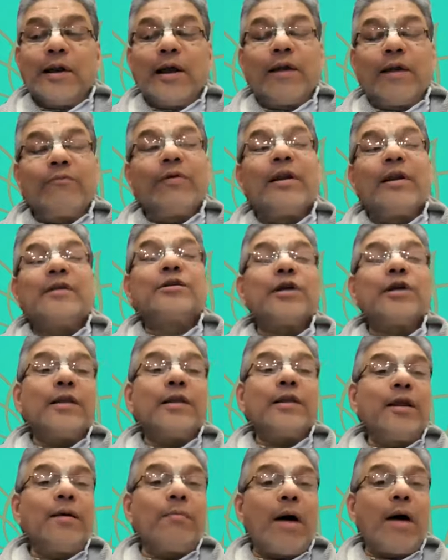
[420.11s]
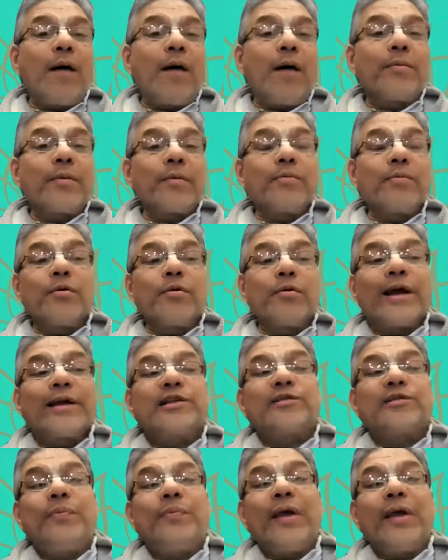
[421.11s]
And when Chaitanya Mahaprabhu
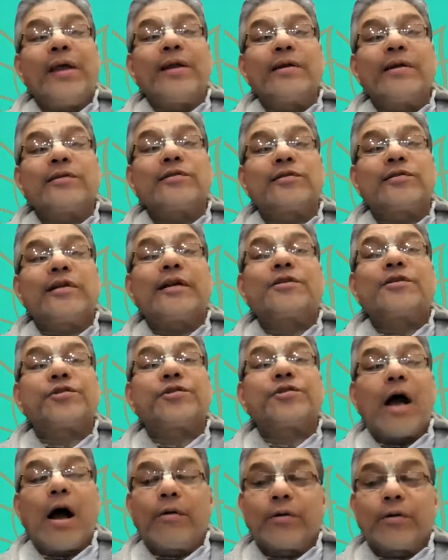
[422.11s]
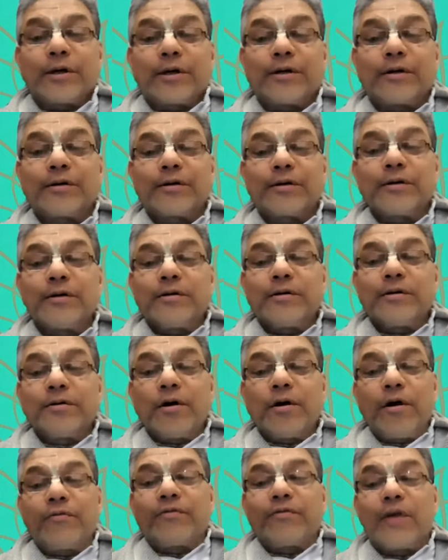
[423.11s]
experienced that shower,
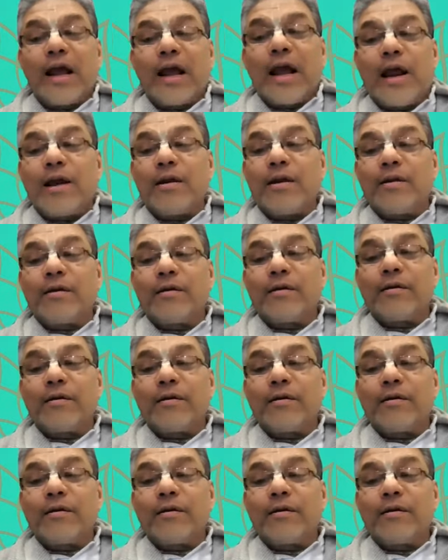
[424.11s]
of rain,